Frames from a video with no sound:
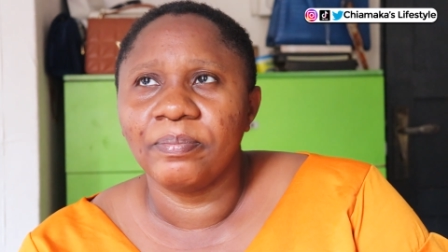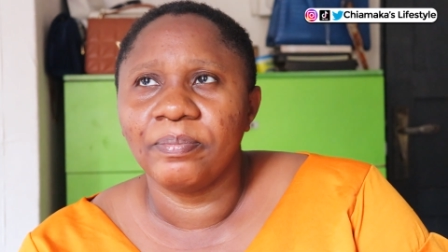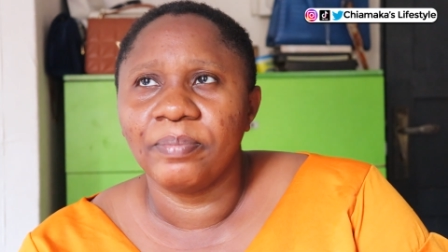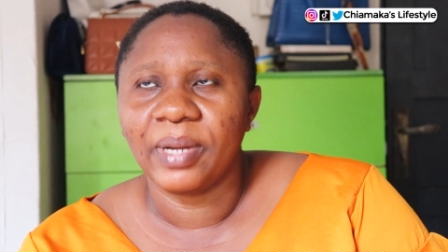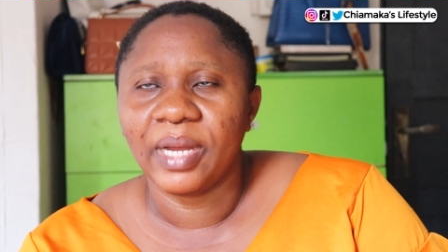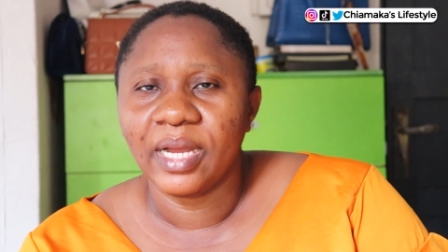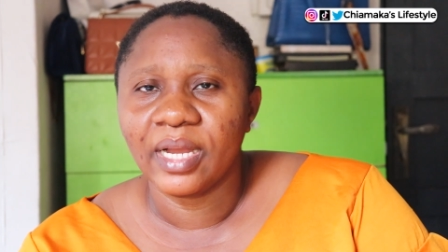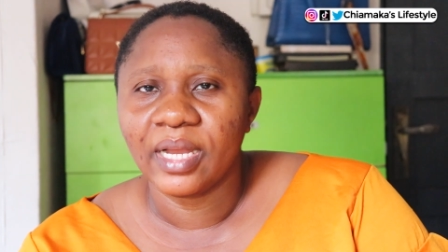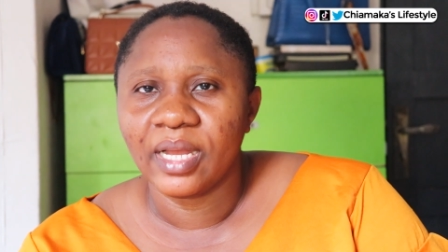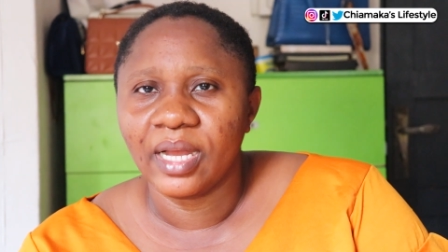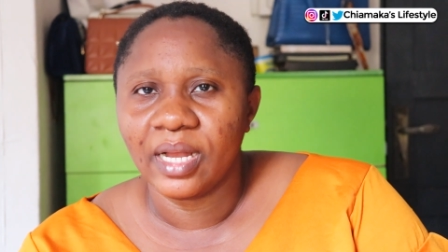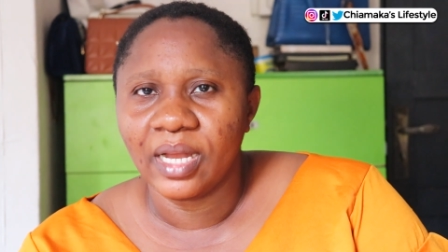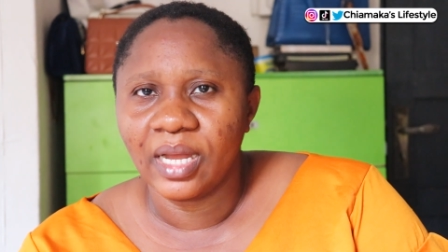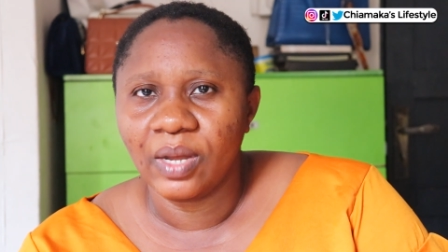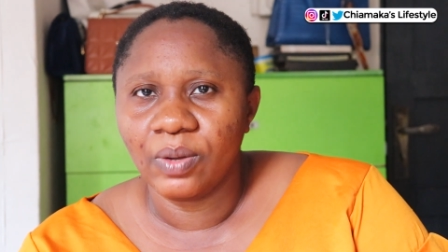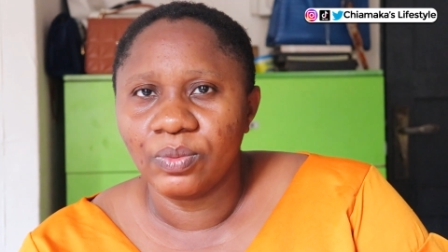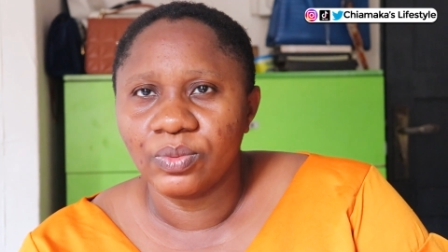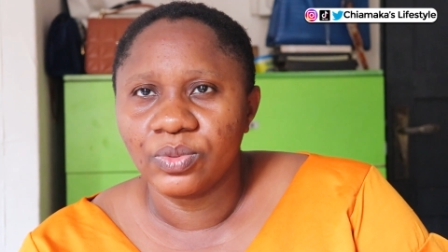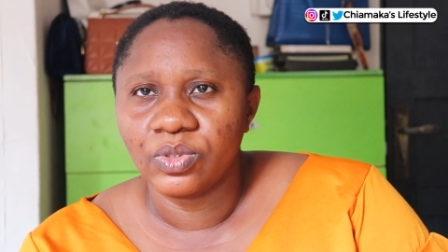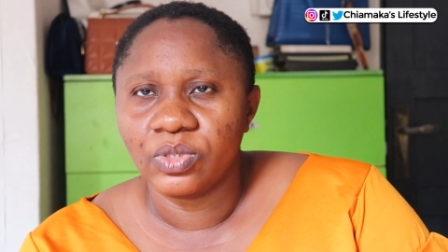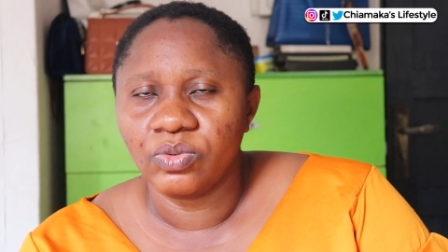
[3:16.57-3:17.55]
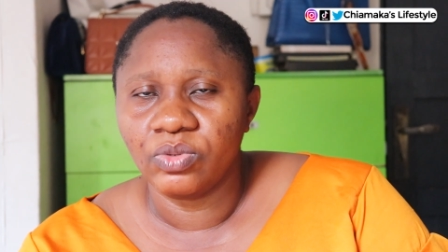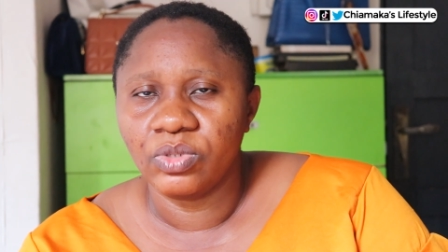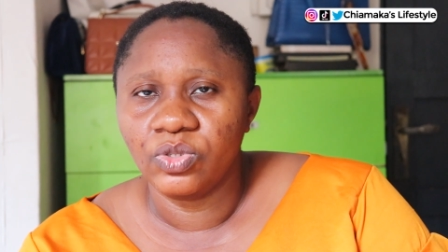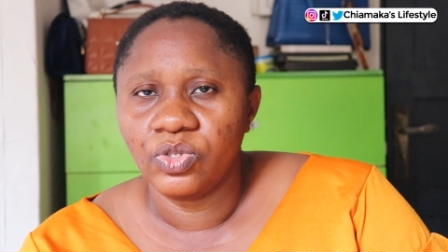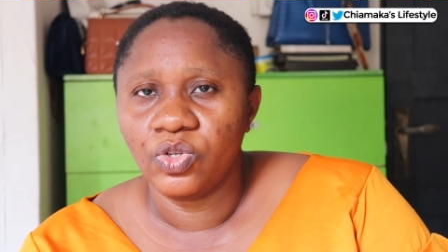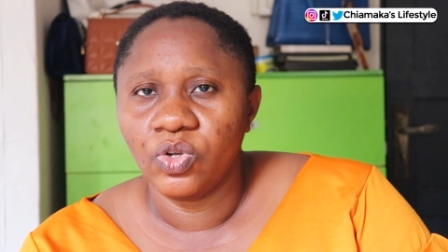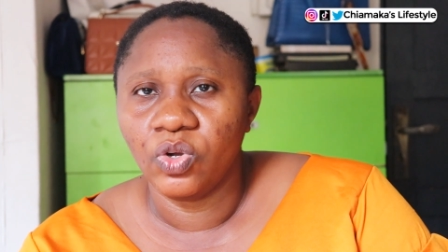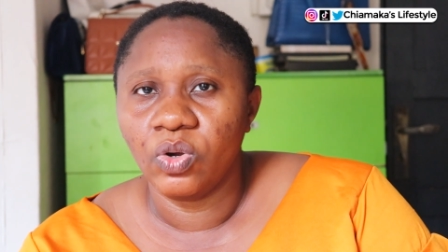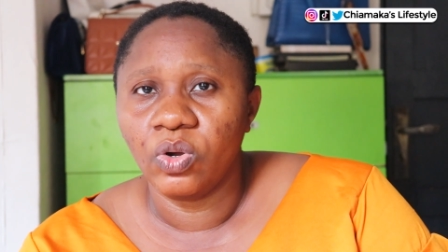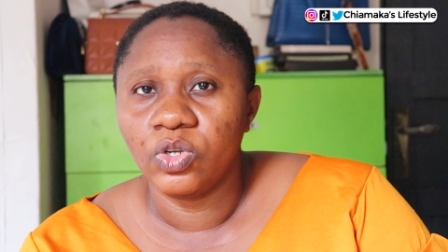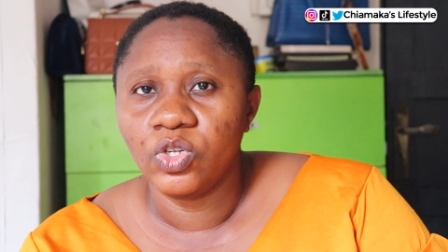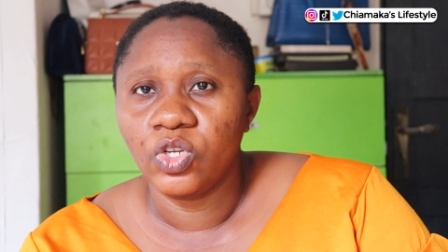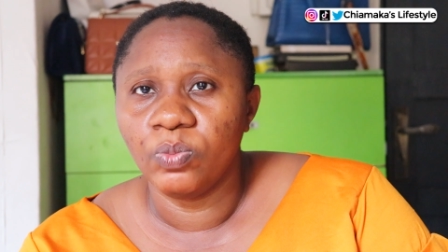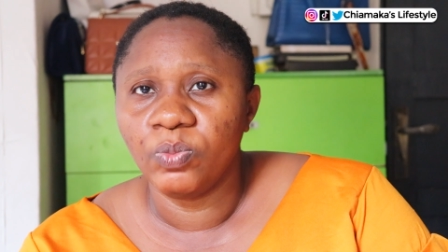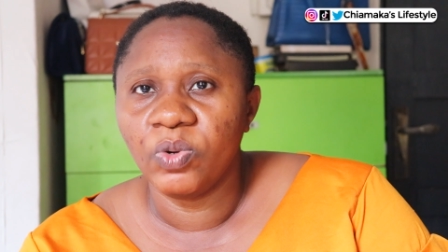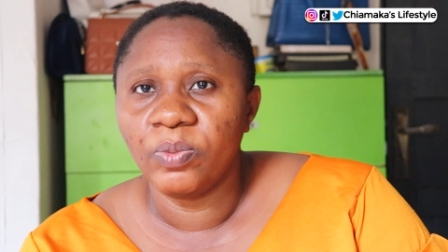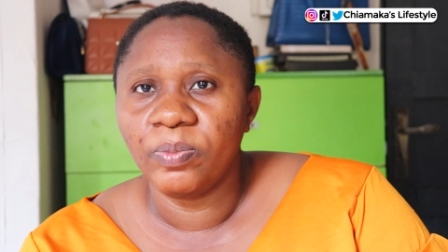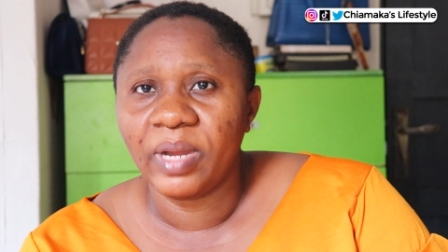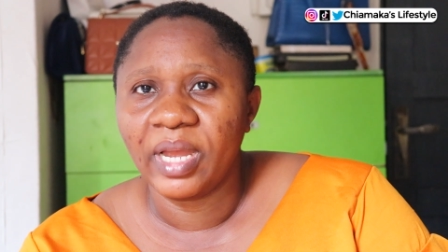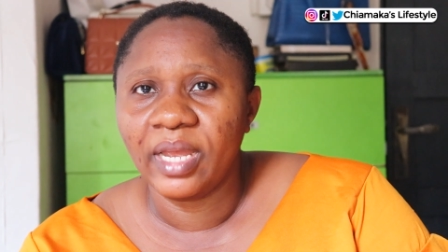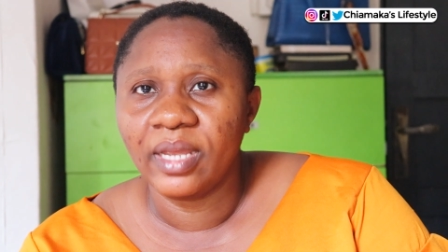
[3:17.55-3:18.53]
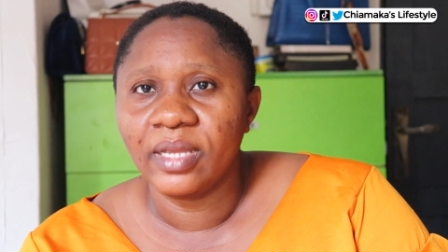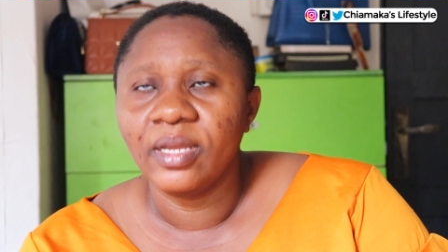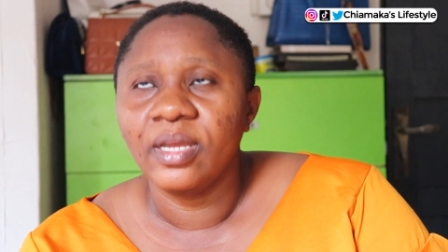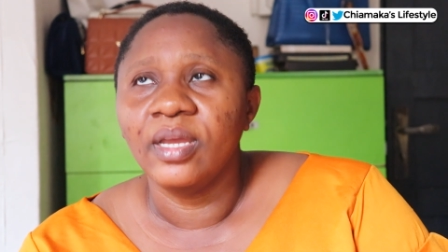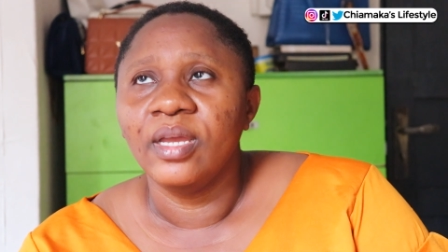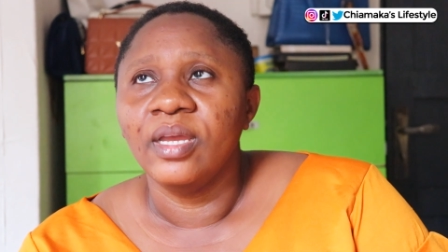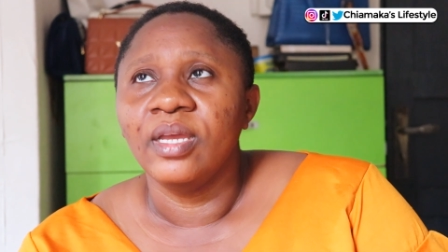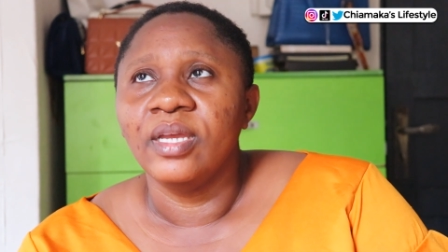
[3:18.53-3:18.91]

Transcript: bank account on your mobile,